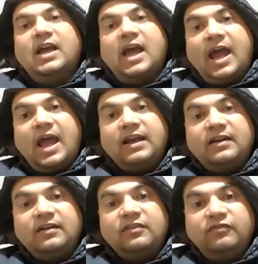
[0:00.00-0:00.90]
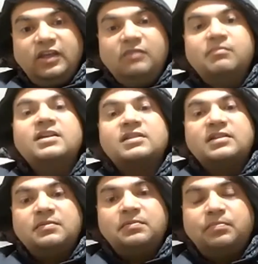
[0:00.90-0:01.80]
and we
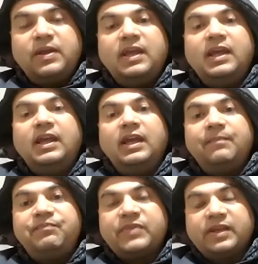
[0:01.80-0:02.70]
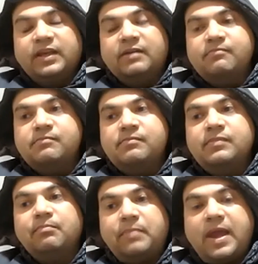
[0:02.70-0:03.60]
must pay him
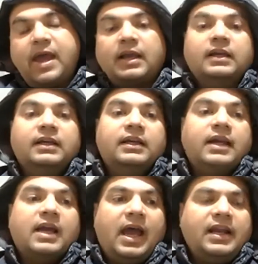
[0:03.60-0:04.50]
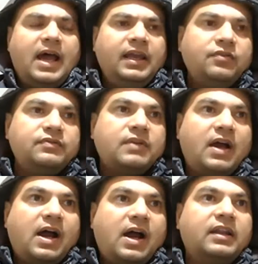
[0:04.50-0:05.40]
back. And I have
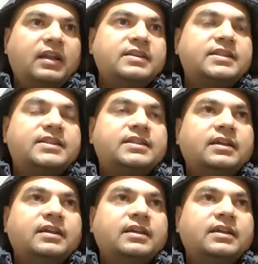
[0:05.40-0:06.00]
heard this